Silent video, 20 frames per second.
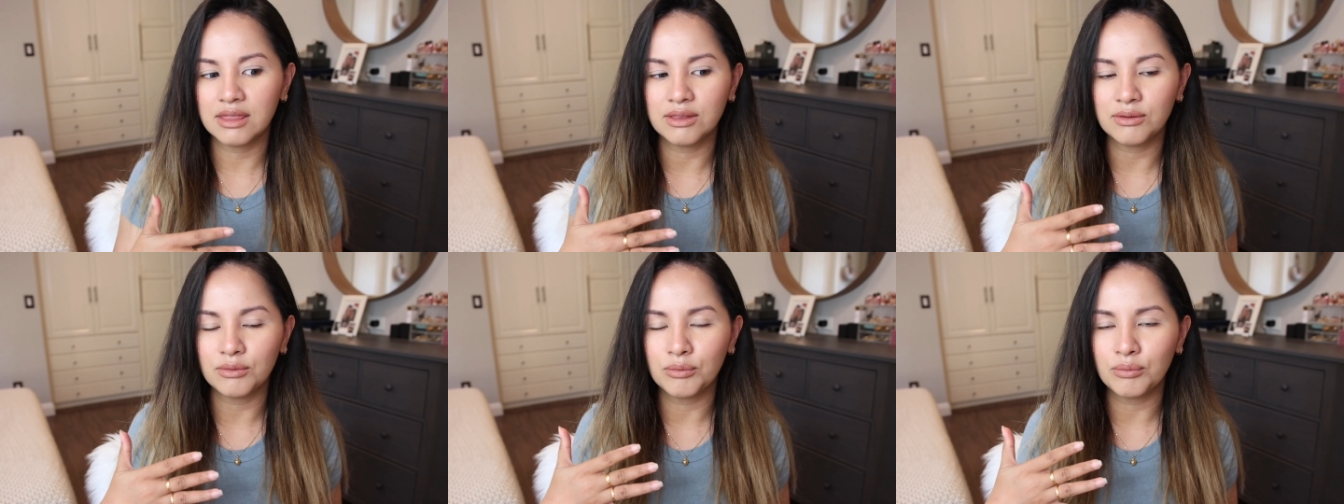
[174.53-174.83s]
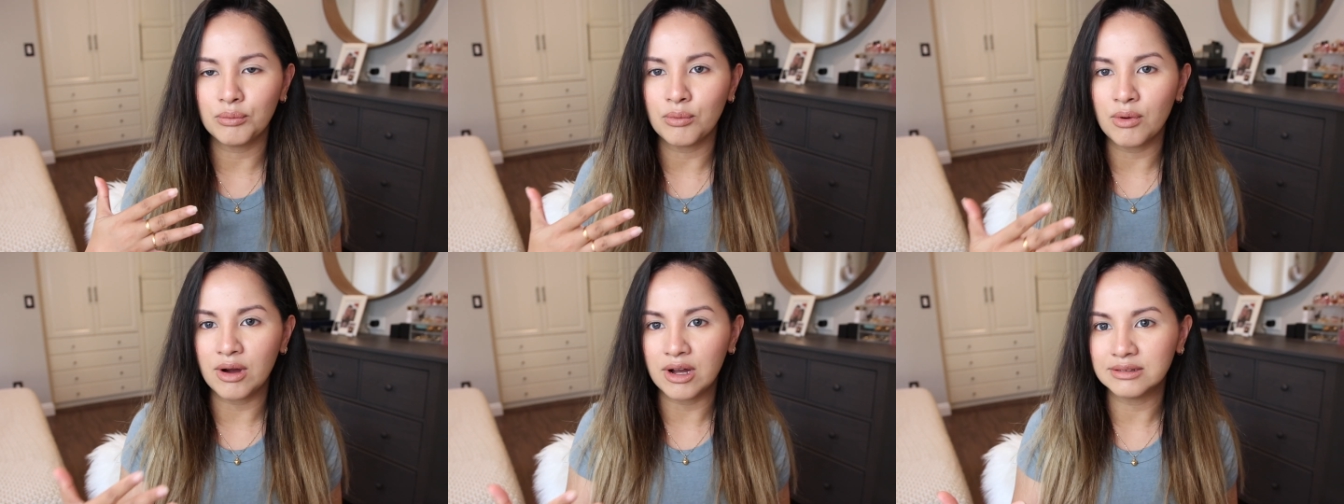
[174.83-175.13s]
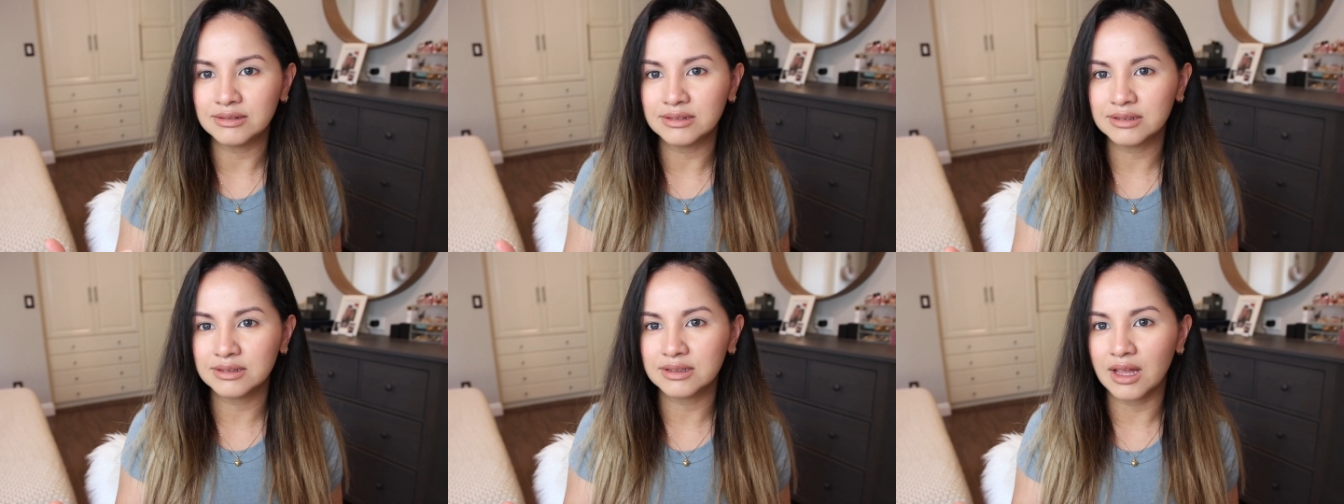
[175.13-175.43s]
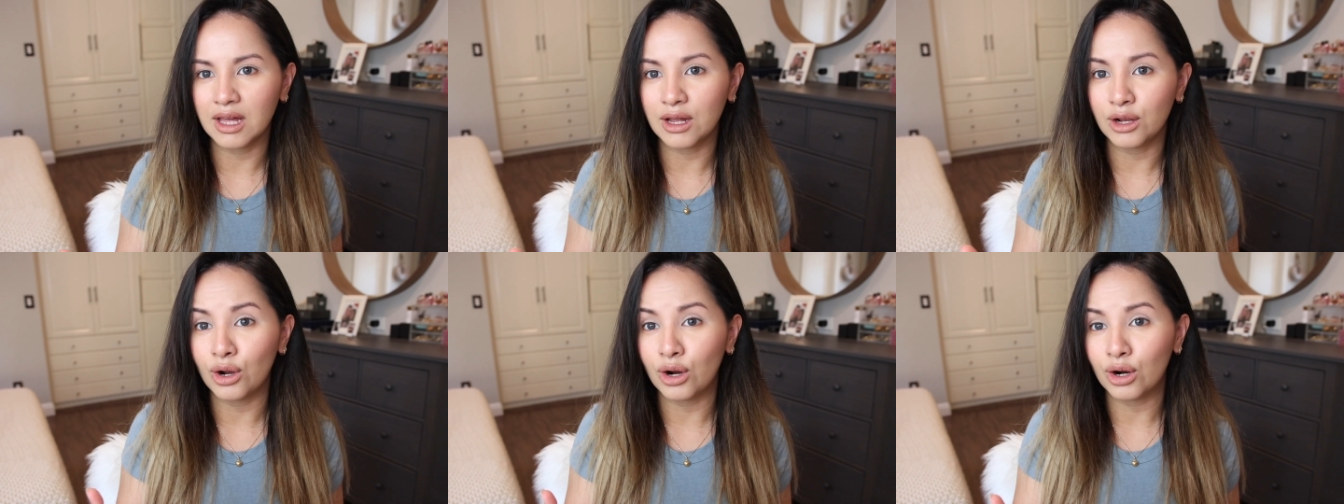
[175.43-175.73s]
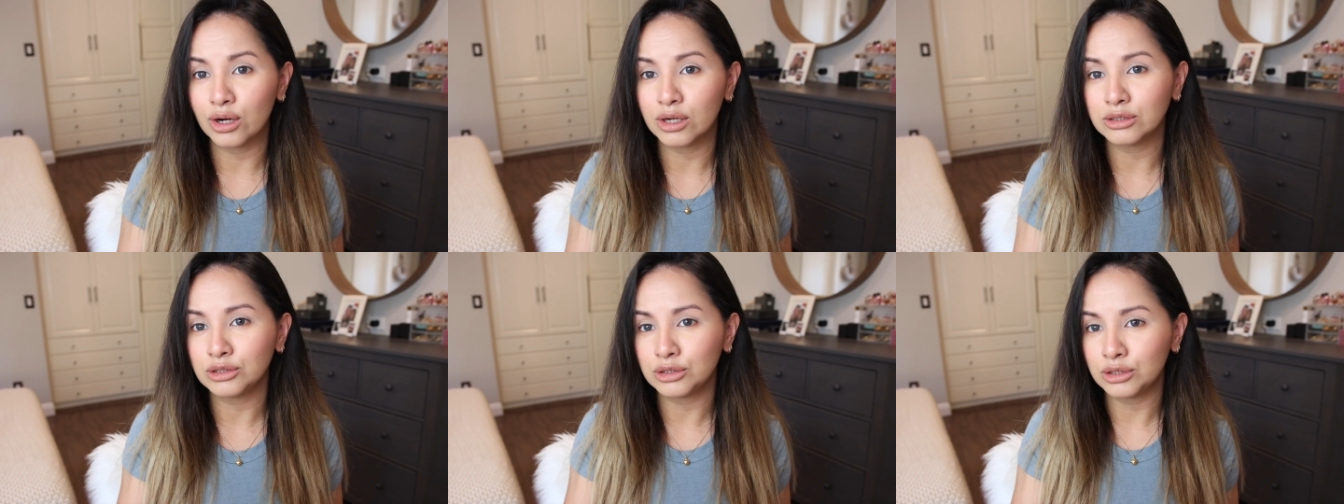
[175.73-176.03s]
the ones that
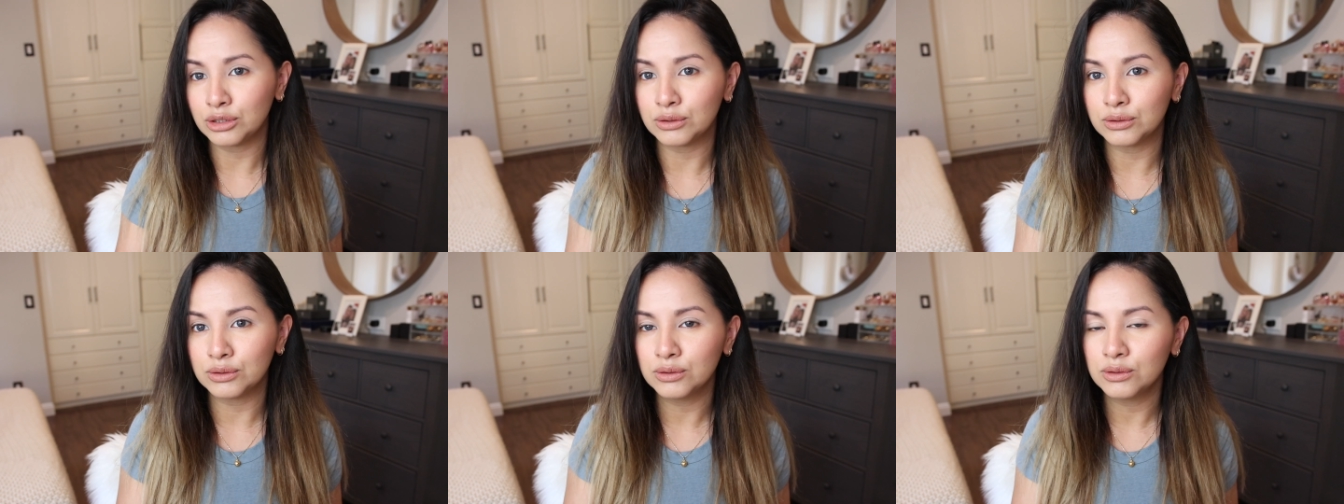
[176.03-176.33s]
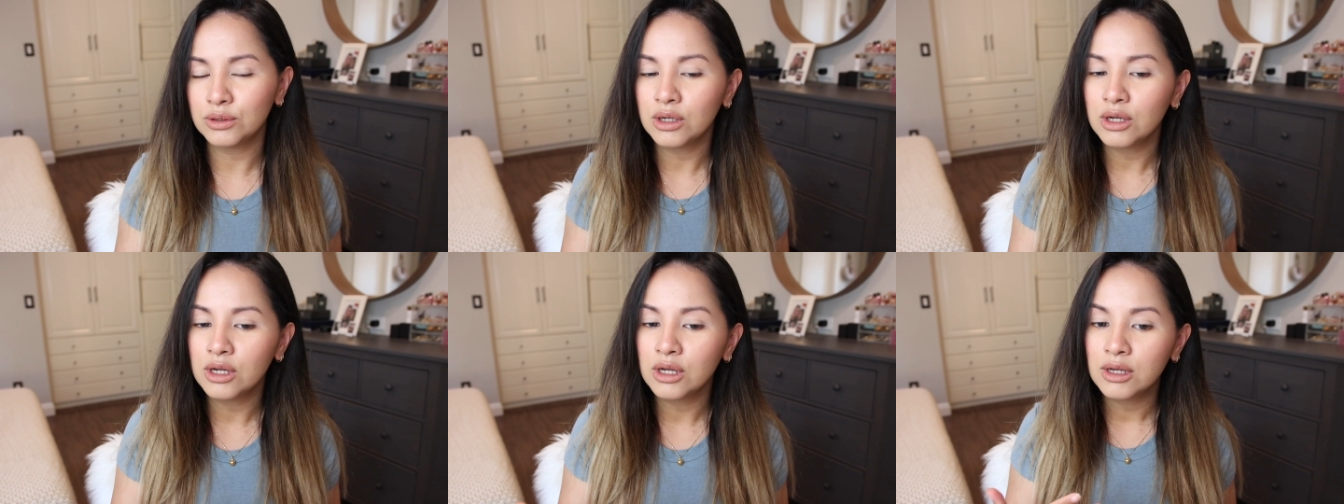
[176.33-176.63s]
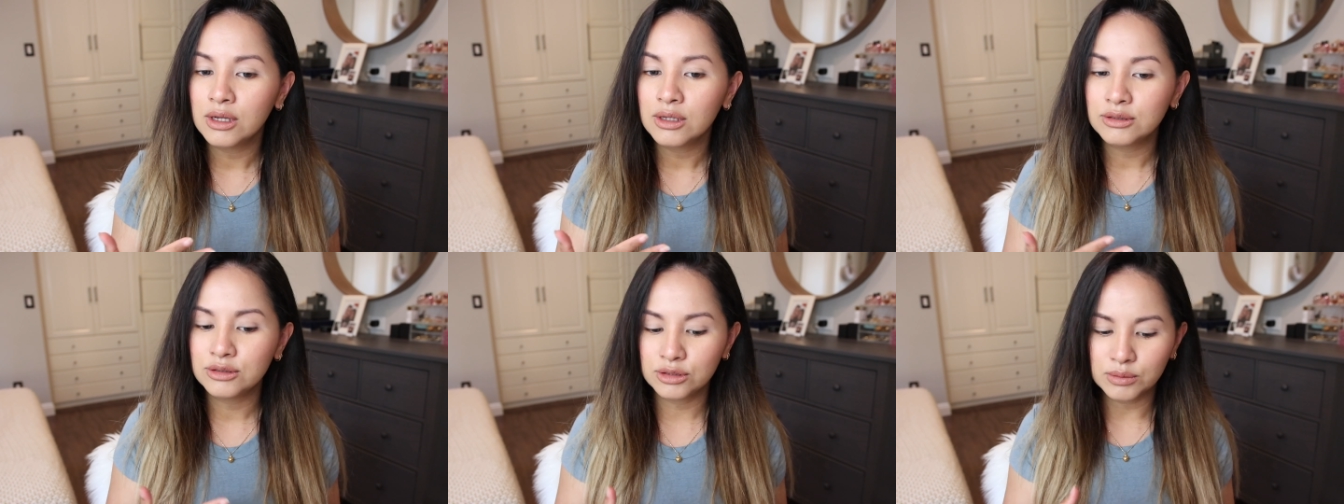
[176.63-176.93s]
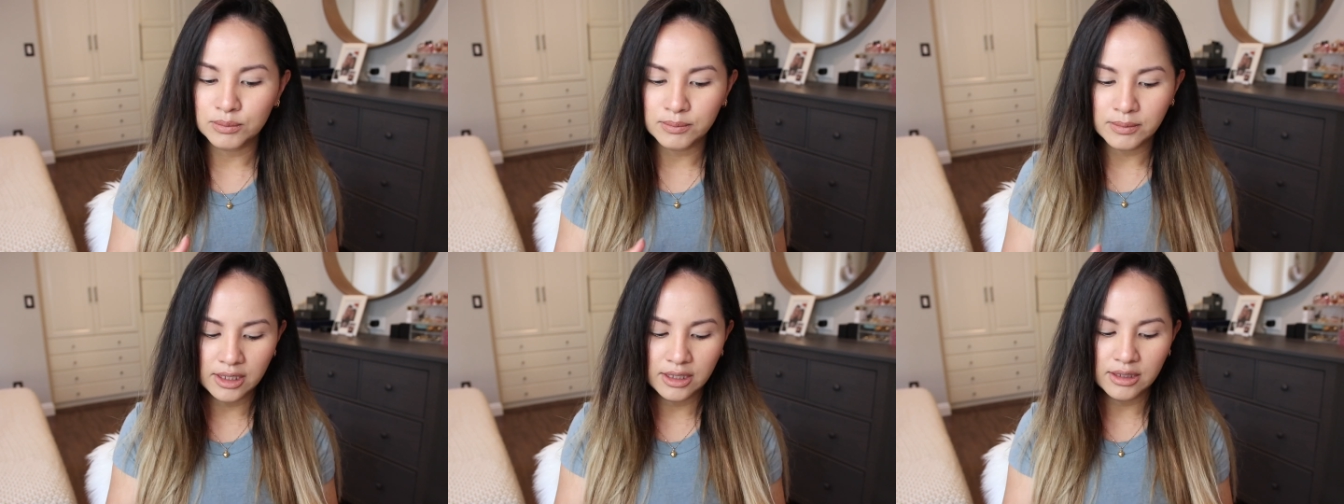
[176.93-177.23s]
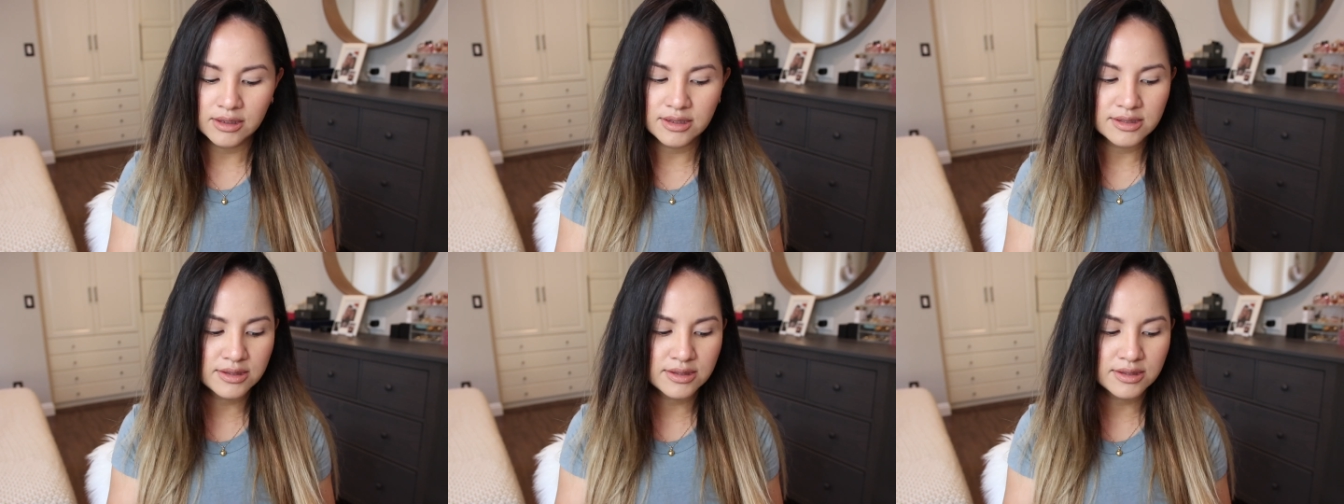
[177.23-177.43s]
are new to me.